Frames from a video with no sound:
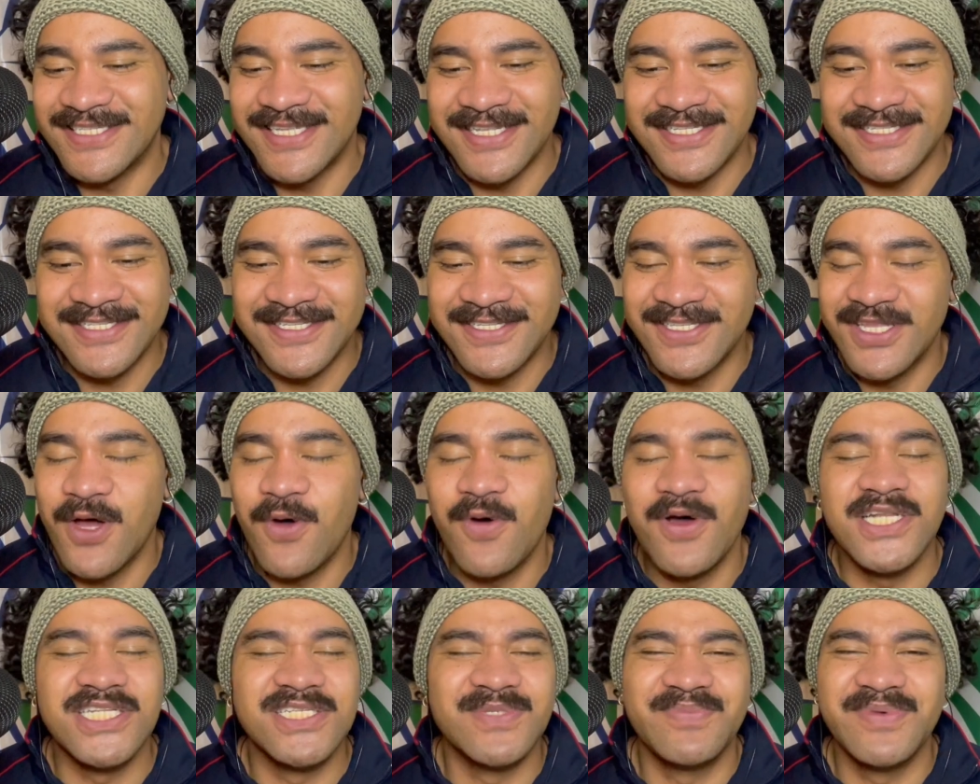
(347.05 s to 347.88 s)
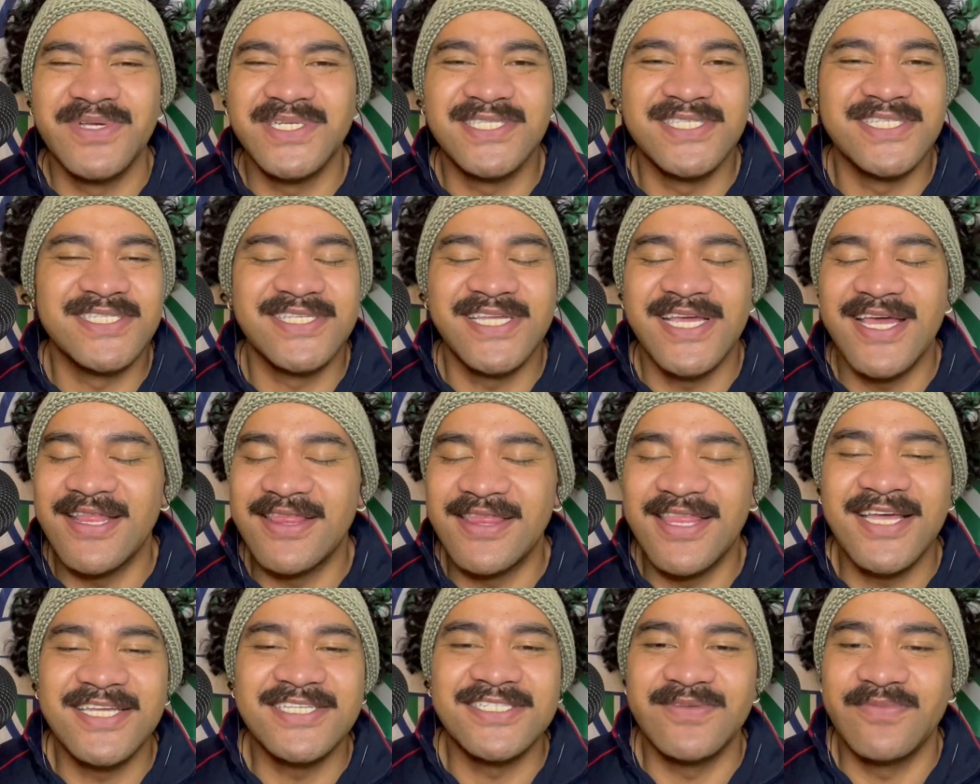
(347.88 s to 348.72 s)
It's no one's business here. It
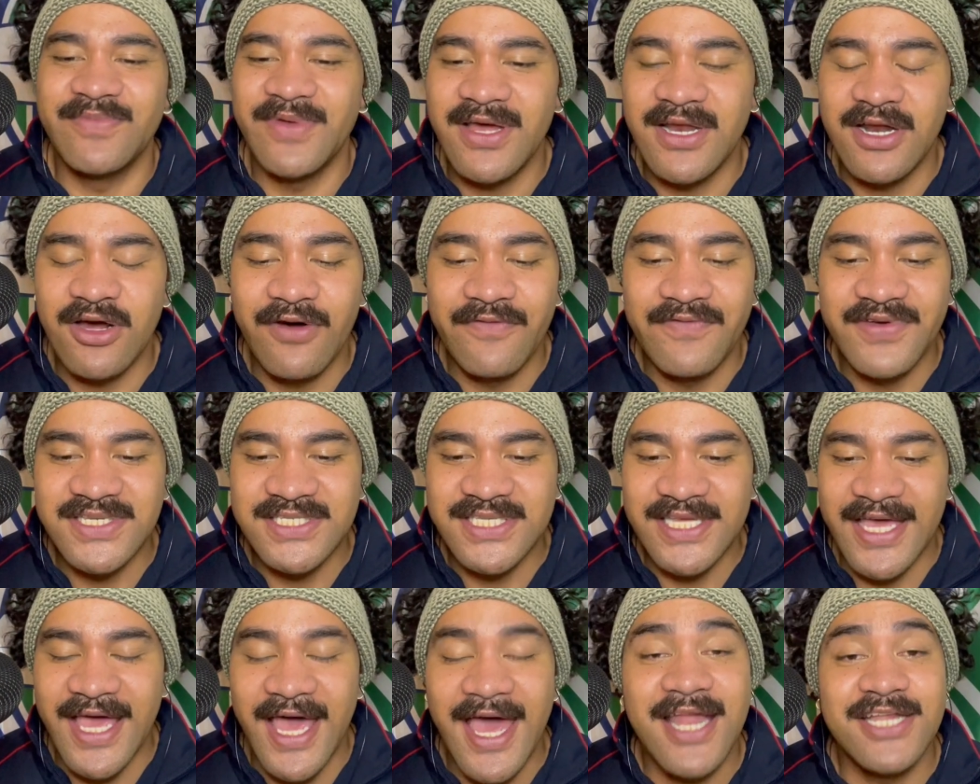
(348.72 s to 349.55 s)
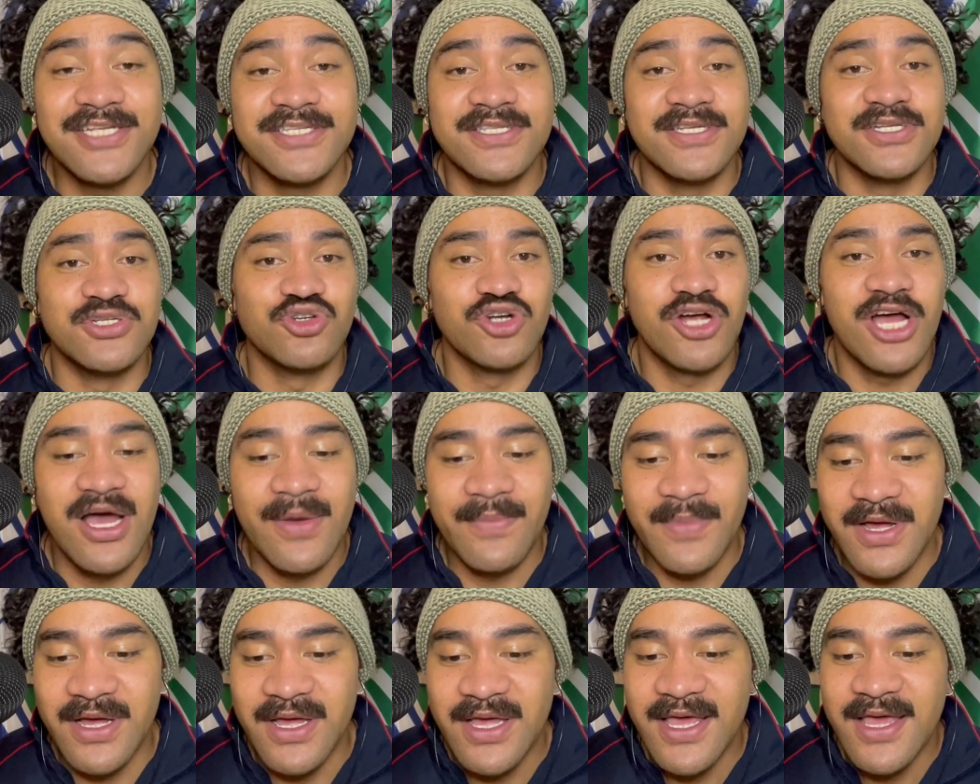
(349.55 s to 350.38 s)
doesn't matter. Obviously, it adds to the
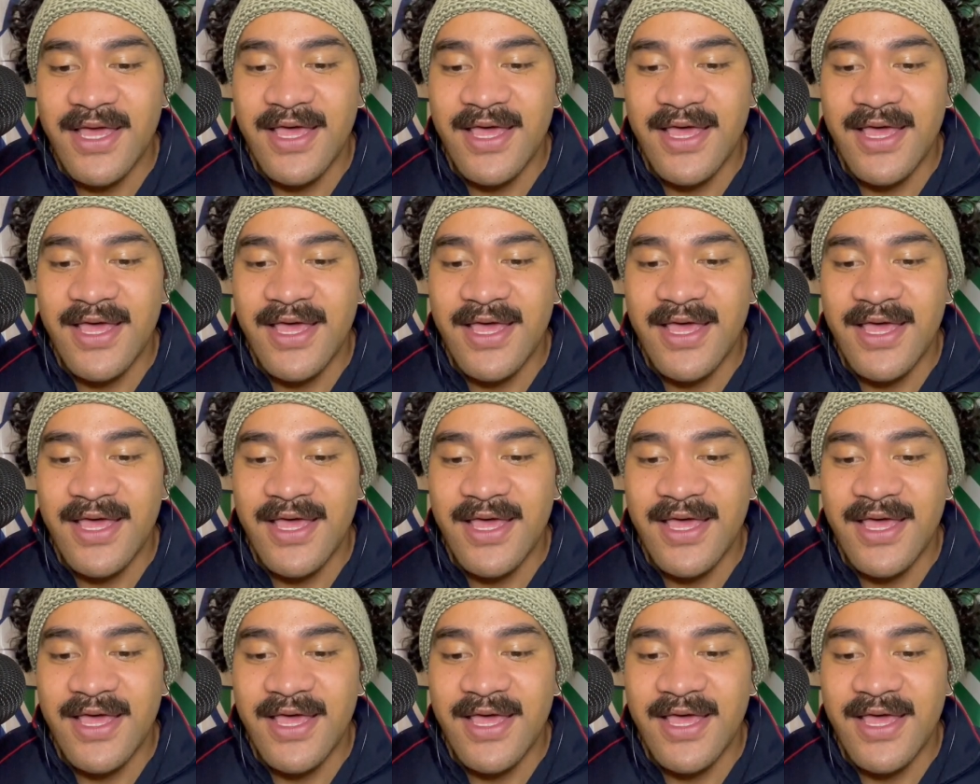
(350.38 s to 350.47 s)
drama.